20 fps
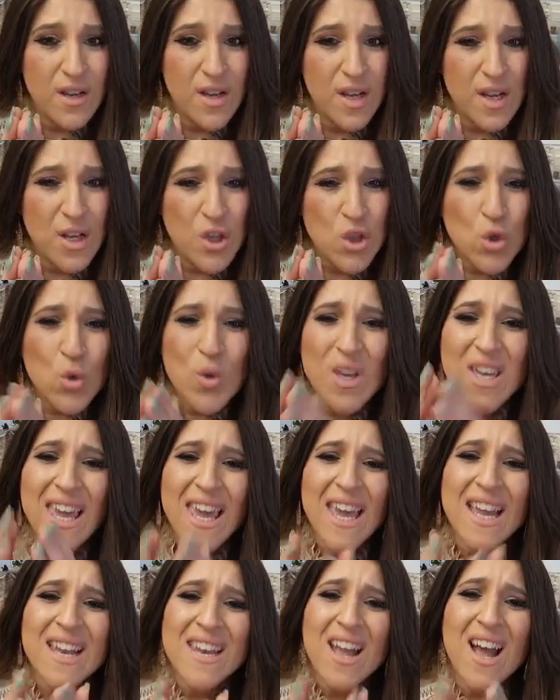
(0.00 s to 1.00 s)
you
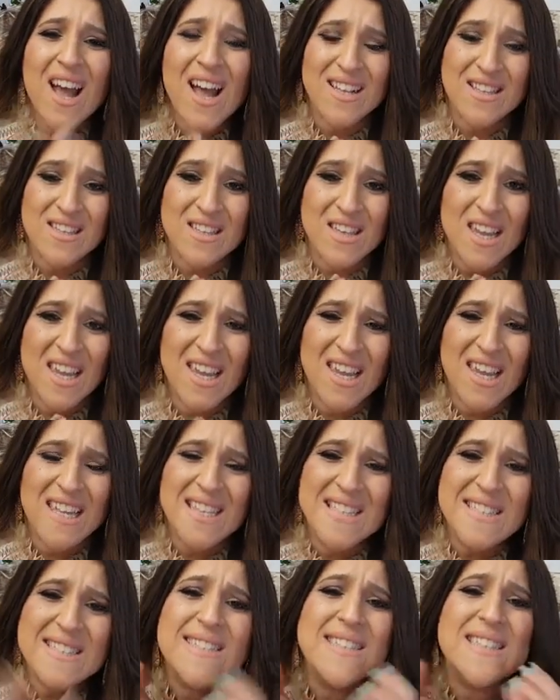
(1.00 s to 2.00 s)
cannot
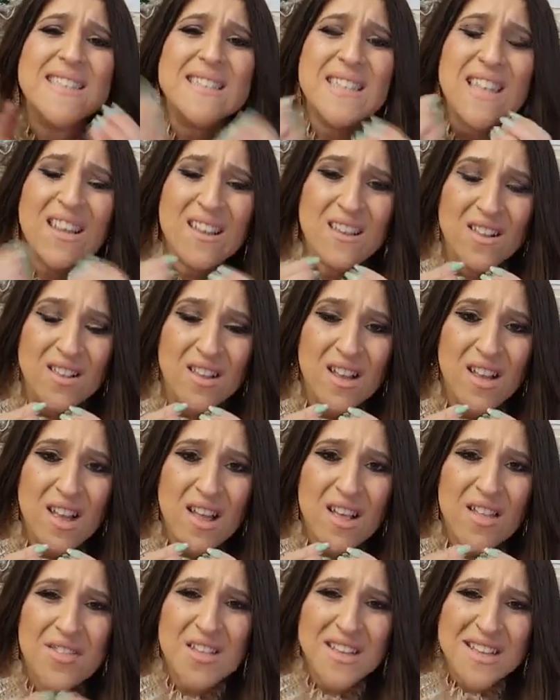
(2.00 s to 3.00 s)
instill
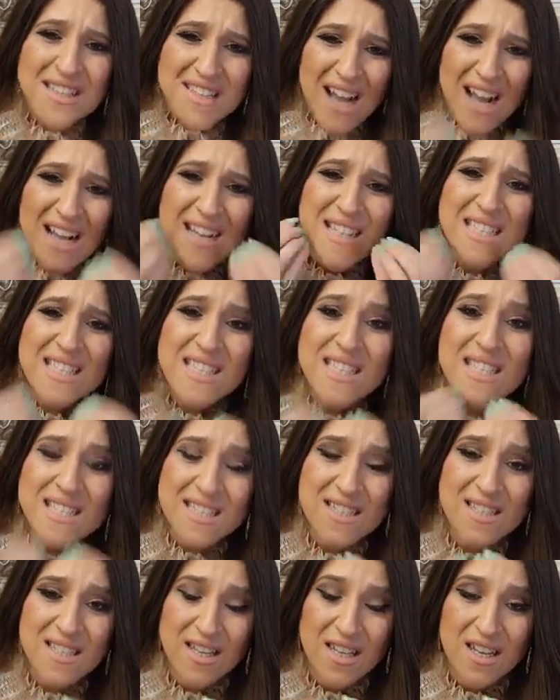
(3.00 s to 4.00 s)
the
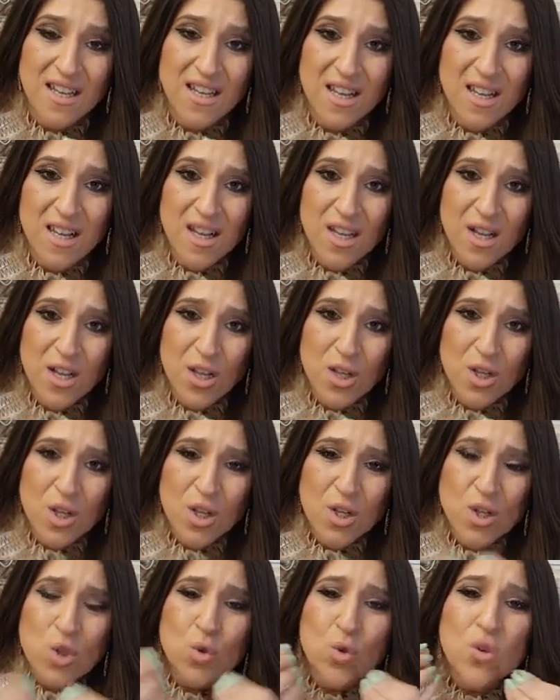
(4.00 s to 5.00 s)
toxicity
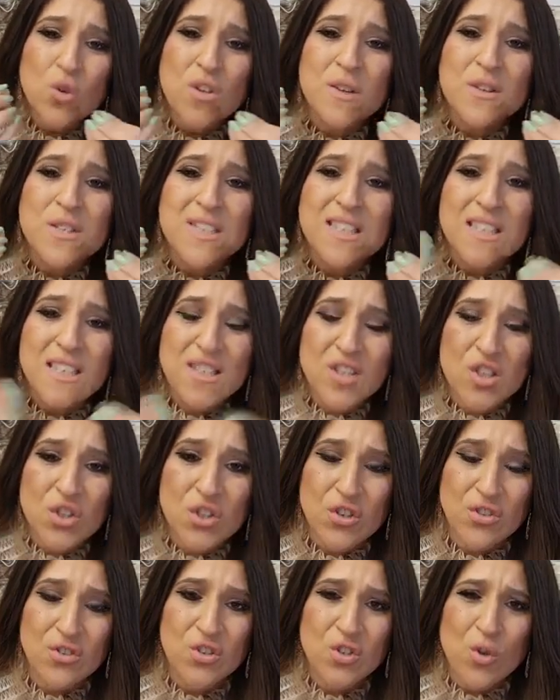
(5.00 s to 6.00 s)
to the
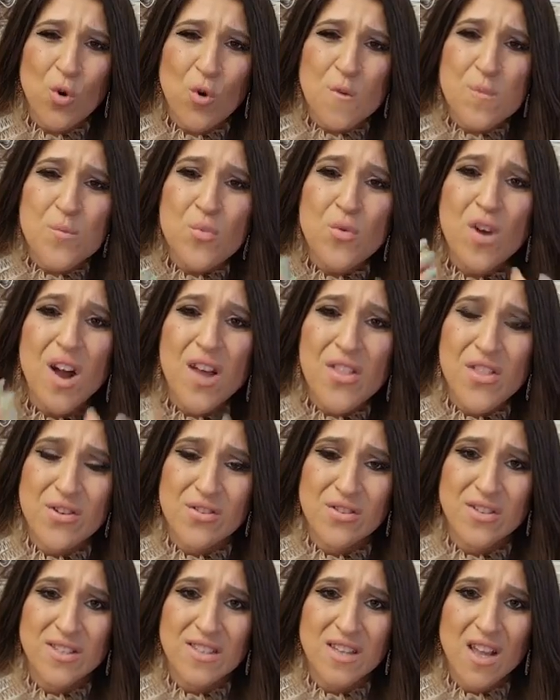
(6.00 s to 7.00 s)
sisters or
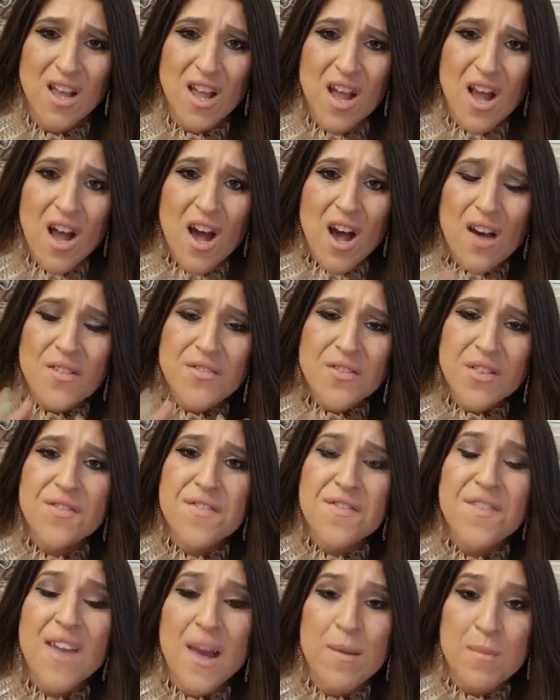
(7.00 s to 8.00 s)
brothers of the
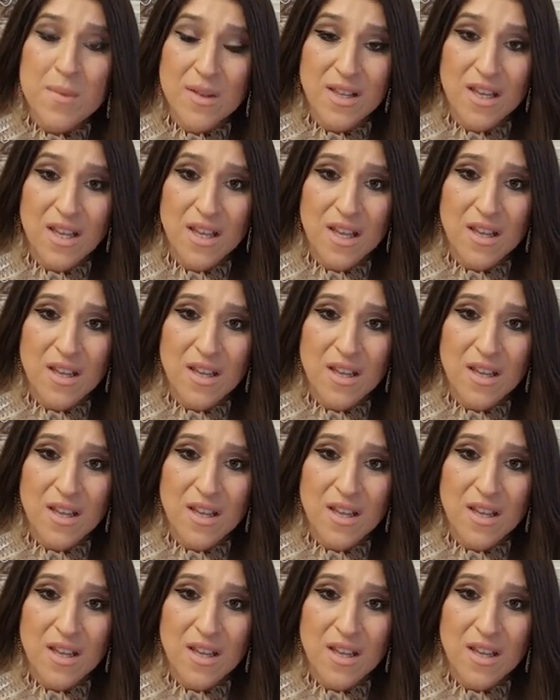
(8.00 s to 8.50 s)
family